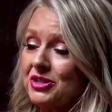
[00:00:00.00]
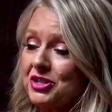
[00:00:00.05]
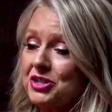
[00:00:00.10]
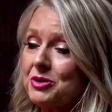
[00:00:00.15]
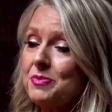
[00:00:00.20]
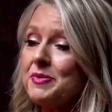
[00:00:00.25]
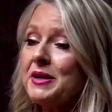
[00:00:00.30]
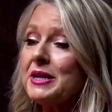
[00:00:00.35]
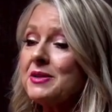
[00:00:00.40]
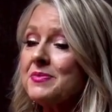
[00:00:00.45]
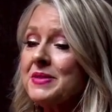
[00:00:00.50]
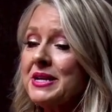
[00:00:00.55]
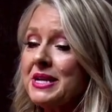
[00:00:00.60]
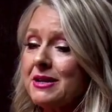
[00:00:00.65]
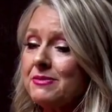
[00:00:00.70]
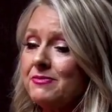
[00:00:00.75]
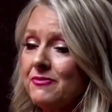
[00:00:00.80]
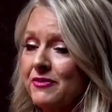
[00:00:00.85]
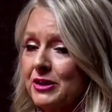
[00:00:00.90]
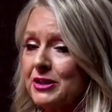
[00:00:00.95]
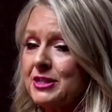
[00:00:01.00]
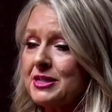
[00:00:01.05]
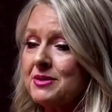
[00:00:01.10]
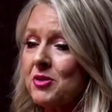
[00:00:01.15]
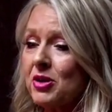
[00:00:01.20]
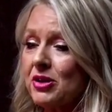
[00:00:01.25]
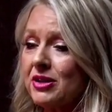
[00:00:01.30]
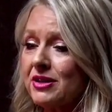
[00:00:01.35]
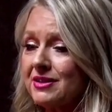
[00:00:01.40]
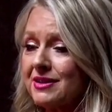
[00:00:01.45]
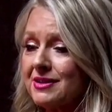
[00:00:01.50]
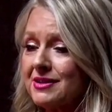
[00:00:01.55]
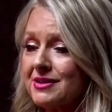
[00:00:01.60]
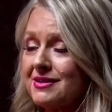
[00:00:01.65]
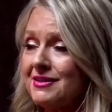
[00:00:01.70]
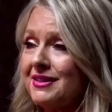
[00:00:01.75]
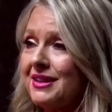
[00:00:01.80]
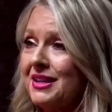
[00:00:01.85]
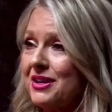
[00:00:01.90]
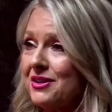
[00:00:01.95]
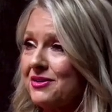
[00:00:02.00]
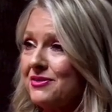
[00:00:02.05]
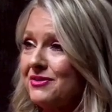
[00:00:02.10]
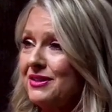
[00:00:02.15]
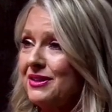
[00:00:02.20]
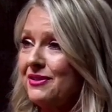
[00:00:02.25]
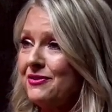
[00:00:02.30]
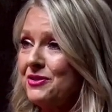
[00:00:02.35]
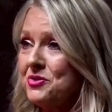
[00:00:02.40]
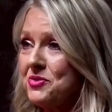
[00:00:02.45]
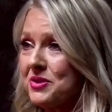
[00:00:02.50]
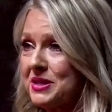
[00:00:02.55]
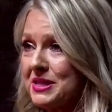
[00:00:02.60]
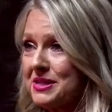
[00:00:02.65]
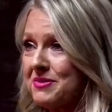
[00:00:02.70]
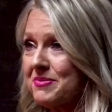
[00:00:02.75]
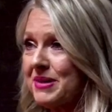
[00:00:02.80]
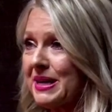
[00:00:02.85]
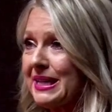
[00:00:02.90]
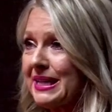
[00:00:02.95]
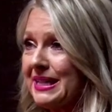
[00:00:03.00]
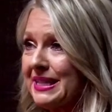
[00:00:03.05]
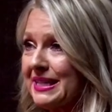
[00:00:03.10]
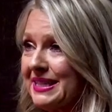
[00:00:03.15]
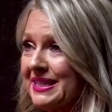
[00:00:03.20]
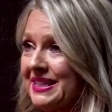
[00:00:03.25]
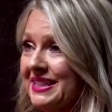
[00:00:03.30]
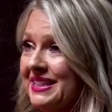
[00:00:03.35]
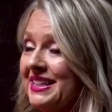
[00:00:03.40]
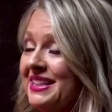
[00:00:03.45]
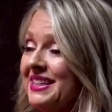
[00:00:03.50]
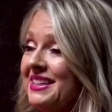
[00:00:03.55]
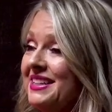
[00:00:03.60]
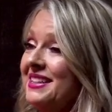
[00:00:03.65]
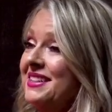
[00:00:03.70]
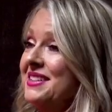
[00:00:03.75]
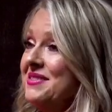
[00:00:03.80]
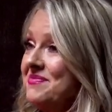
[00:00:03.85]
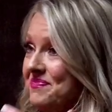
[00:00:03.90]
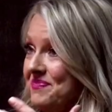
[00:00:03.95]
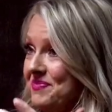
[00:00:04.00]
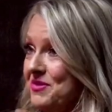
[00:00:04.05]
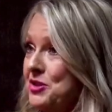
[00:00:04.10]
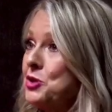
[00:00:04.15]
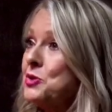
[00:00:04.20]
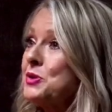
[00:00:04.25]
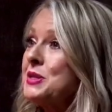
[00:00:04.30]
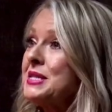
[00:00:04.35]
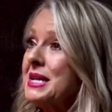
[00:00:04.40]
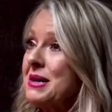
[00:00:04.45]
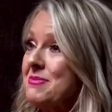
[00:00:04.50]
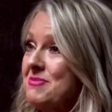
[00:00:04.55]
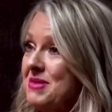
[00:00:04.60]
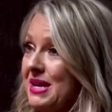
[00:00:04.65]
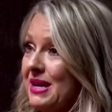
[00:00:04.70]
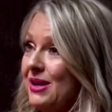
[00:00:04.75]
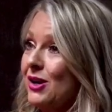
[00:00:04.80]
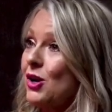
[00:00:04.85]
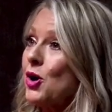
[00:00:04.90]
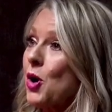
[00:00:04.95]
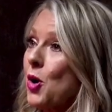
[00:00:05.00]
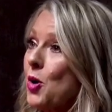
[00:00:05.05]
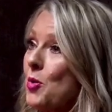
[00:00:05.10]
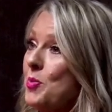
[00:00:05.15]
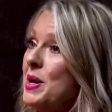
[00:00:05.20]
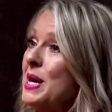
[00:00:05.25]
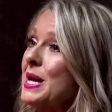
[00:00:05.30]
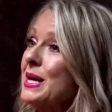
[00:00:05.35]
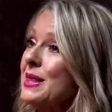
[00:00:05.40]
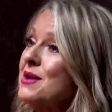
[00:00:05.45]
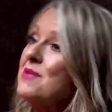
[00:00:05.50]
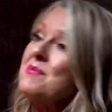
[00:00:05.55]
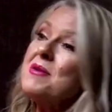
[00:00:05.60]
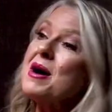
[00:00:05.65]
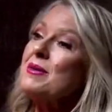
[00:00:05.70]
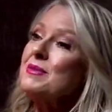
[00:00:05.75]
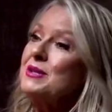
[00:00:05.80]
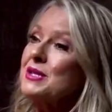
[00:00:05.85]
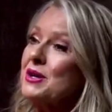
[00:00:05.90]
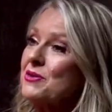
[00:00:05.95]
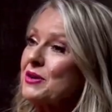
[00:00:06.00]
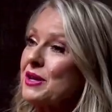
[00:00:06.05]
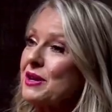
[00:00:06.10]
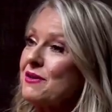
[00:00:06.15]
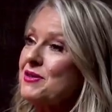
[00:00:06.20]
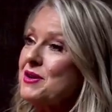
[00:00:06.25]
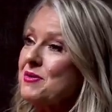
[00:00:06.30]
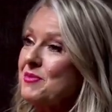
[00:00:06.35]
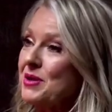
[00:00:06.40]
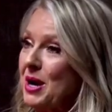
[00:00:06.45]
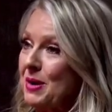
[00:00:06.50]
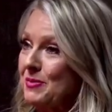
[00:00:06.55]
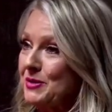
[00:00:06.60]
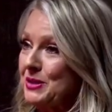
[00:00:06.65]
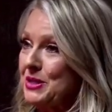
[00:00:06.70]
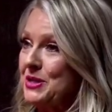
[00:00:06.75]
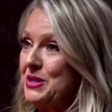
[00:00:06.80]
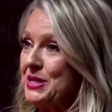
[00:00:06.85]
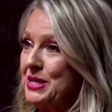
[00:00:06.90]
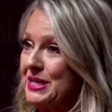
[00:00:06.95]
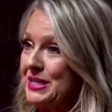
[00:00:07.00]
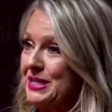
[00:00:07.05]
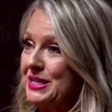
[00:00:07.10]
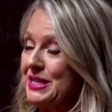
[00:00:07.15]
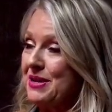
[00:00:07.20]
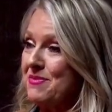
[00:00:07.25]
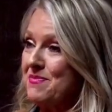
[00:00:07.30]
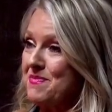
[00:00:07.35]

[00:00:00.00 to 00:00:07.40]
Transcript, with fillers: She picked me up, very smart, because, you know, if you want somebody to do something, go pick them up. Don't give them an opportunity right.